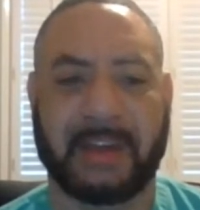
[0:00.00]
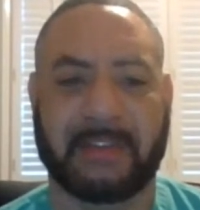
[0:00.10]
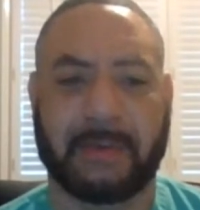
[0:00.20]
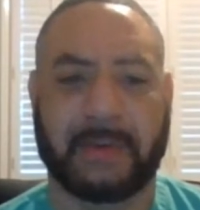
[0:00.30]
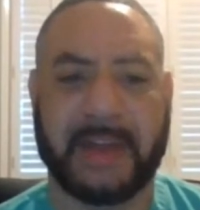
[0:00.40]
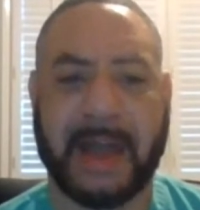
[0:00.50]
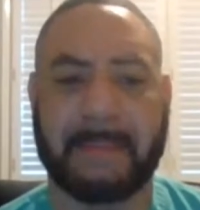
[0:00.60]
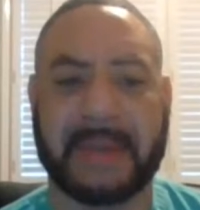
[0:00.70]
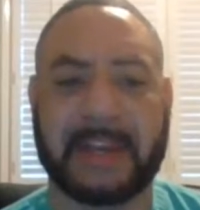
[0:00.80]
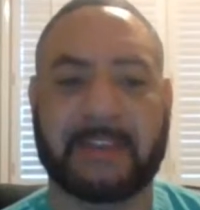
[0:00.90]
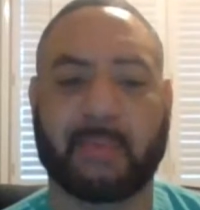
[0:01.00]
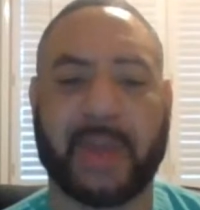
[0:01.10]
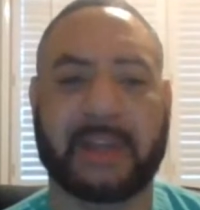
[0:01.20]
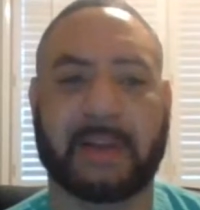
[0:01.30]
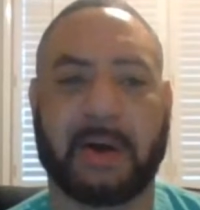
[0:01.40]
So for diabetes,
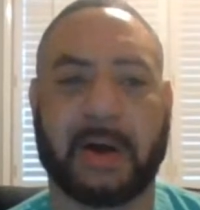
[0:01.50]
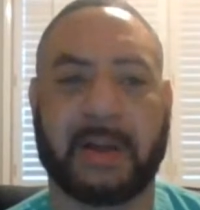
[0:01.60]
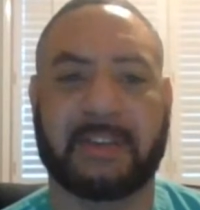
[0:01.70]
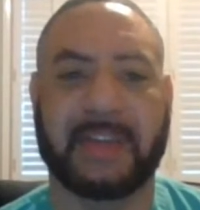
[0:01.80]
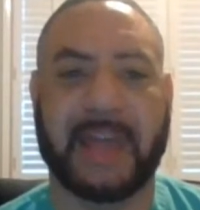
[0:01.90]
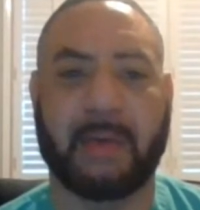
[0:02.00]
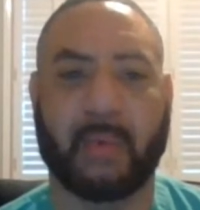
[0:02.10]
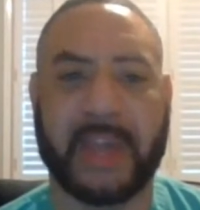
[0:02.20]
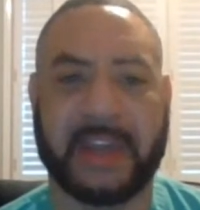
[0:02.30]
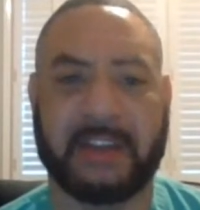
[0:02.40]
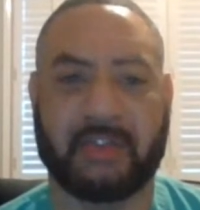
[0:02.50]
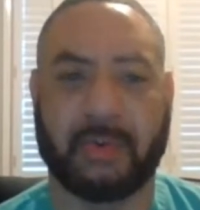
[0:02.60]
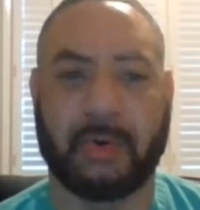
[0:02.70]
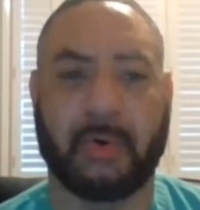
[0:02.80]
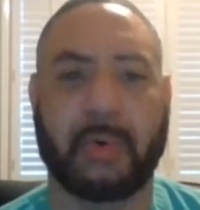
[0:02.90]
weight loss and weight
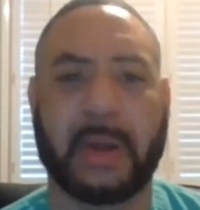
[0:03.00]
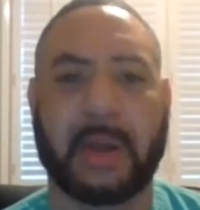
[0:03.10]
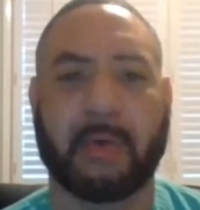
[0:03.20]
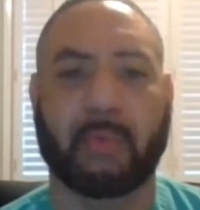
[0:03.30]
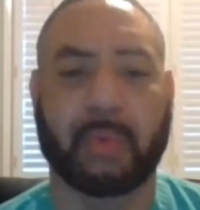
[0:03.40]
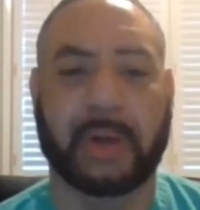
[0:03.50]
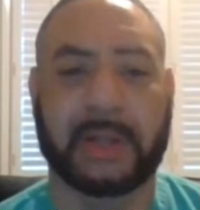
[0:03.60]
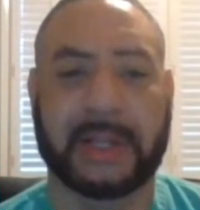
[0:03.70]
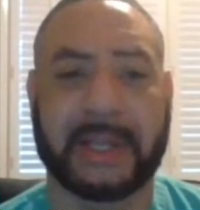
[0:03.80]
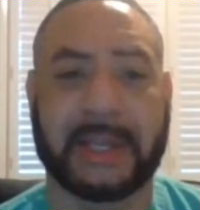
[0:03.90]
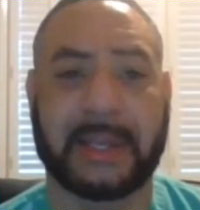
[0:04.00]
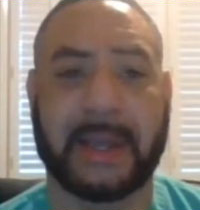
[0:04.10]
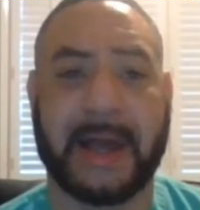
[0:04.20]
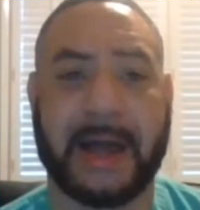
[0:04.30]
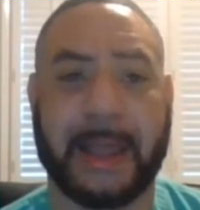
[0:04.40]
control
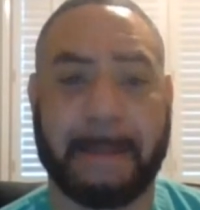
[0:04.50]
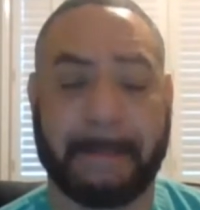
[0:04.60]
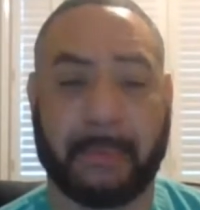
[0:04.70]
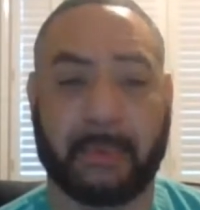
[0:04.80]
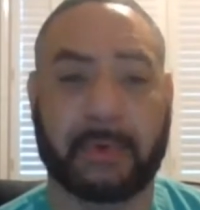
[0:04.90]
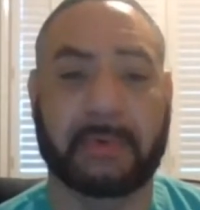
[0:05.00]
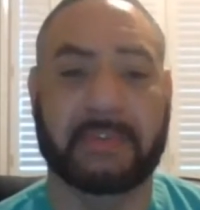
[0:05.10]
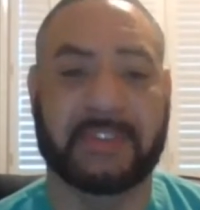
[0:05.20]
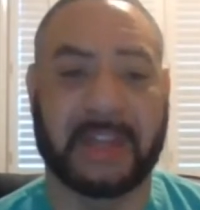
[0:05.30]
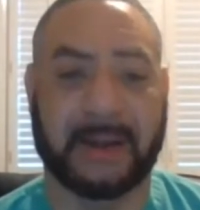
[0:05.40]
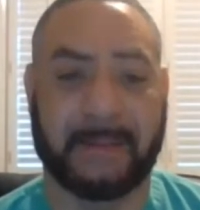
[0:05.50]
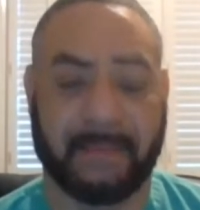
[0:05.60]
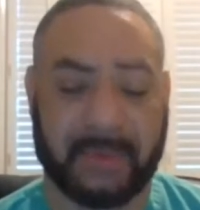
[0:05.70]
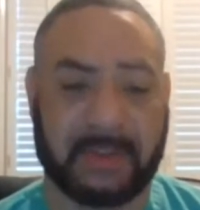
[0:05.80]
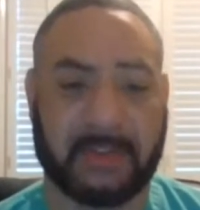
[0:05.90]
really improves the
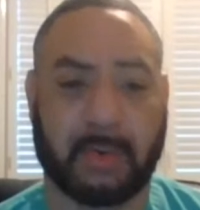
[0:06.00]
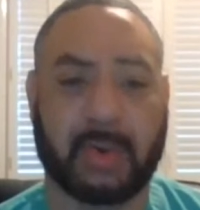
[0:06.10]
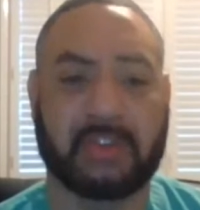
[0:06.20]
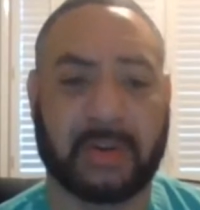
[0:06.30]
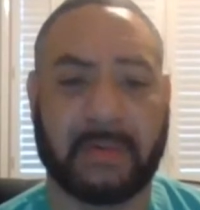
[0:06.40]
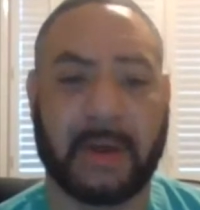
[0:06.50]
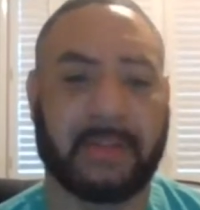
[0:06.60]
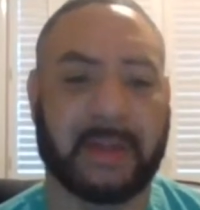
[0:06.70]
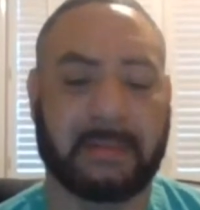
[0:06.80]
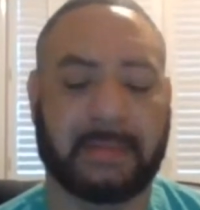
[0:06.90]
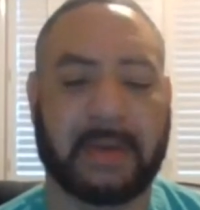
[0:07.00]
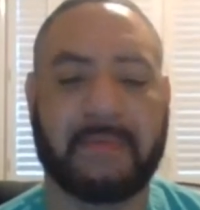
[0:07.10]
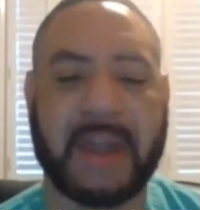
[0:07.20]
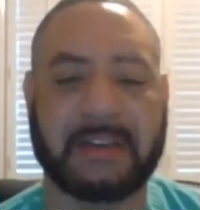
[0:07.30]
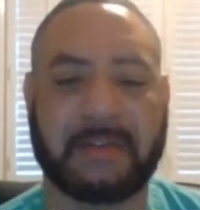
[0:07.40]
secretion of the
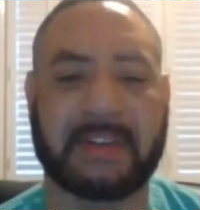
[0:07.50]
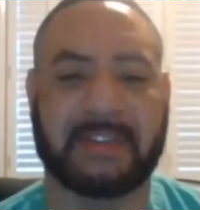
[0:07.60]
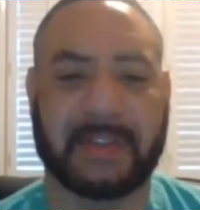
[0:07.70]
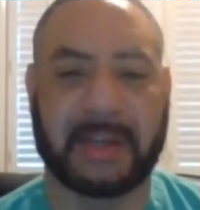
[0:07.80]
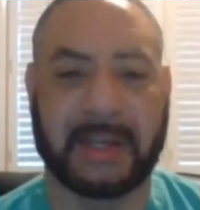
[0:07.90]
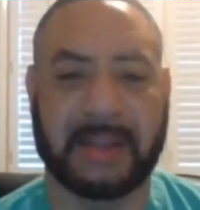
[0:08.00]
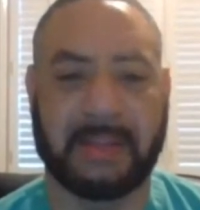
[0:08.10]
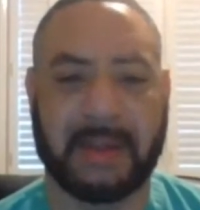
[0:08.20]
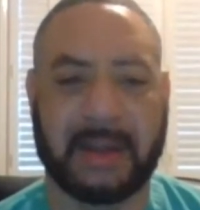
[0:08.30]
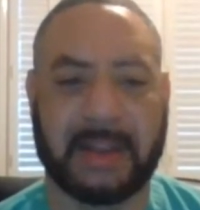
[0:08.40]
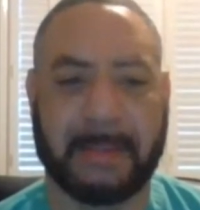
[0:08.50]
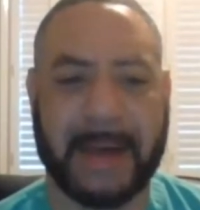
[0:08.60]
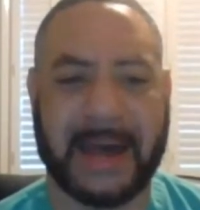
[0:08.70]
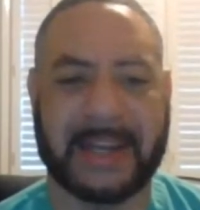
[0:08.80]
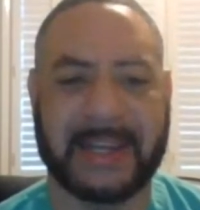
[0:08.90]
effect of insulin in the
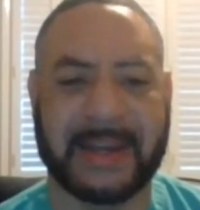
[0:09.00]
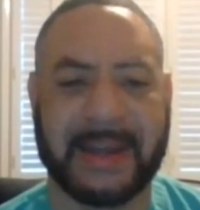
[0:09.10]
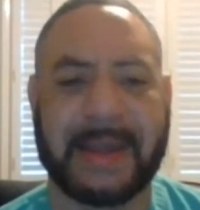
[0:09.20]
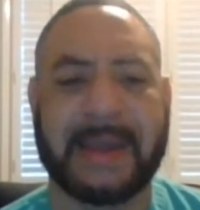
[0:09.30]
body.